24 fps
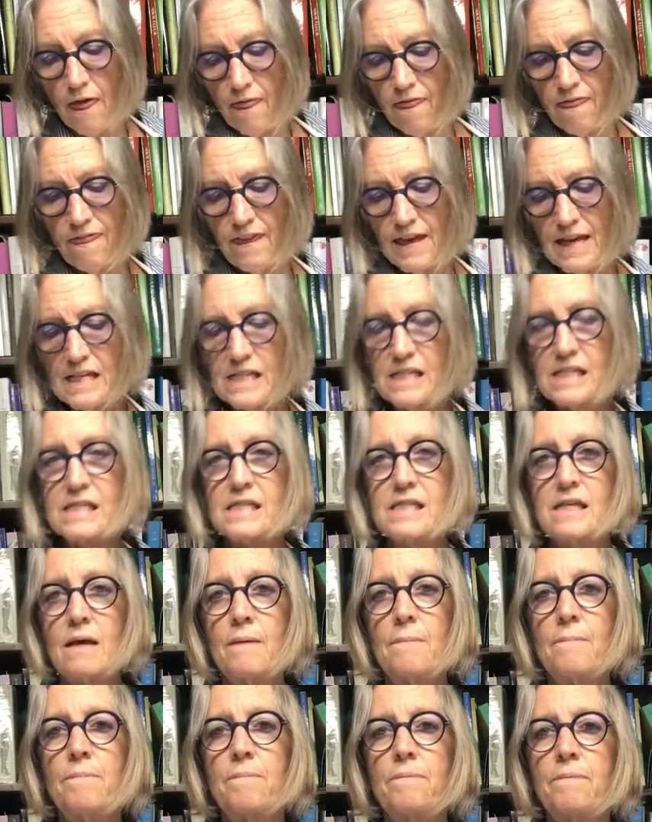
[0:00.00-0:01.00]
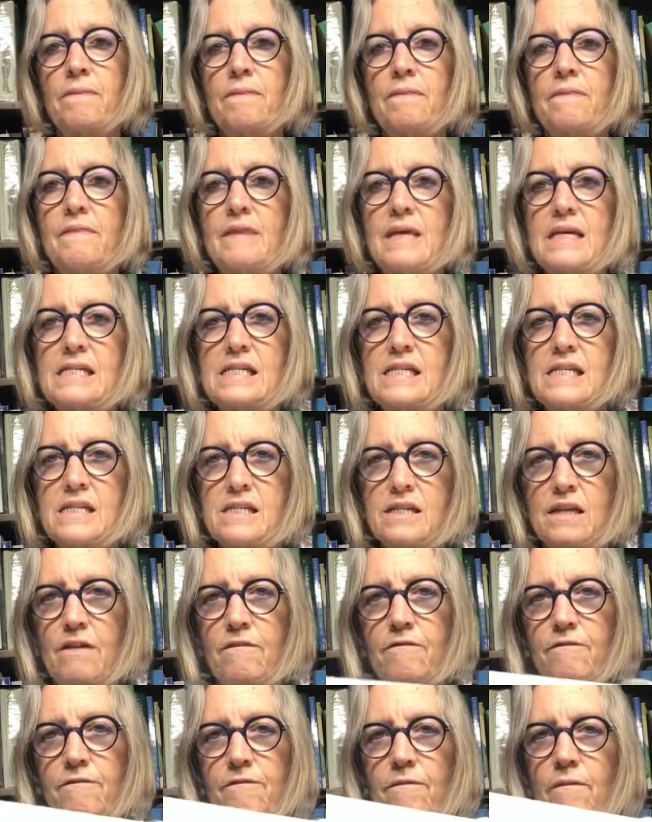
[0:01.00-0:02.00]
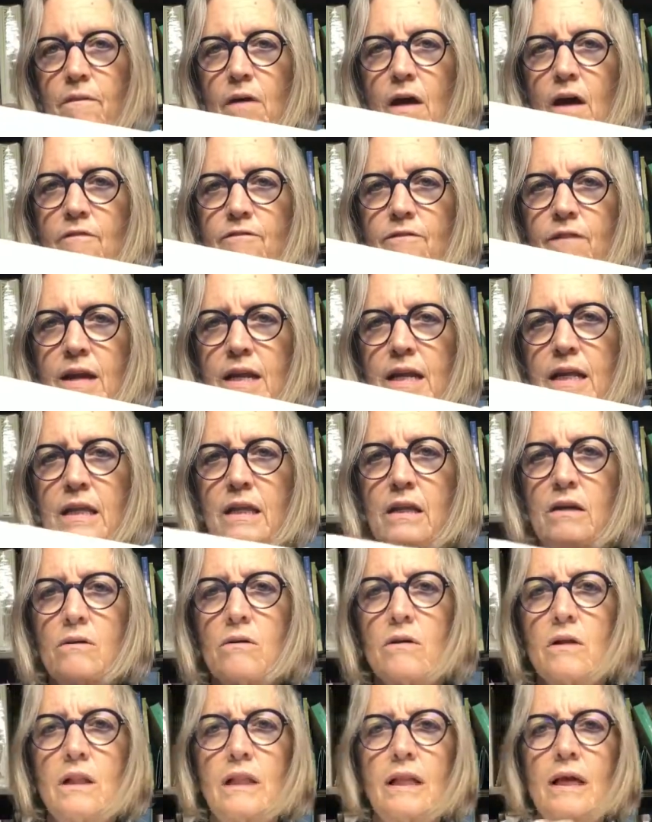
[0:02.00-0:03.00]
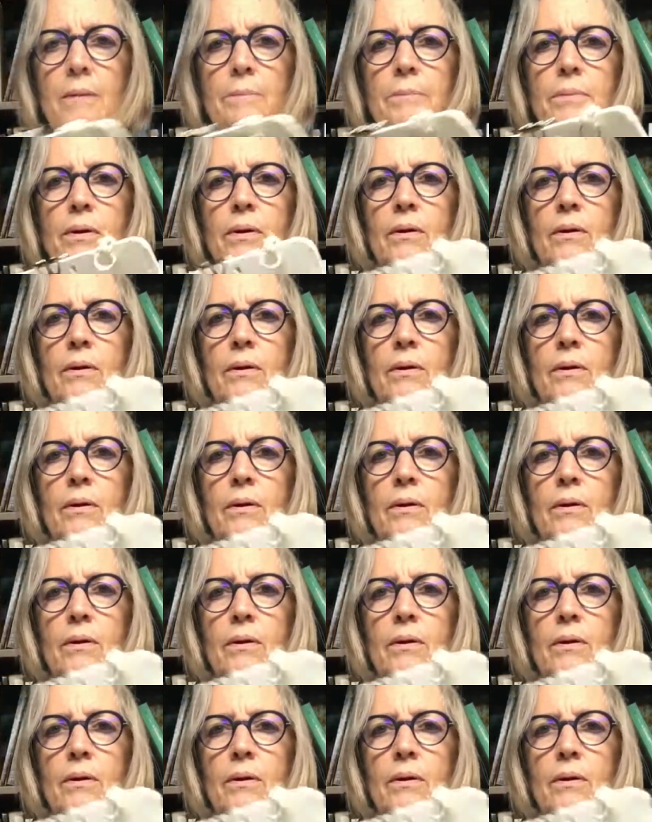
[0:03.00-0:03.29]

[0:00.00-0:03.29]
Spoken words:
This is a funny little clip.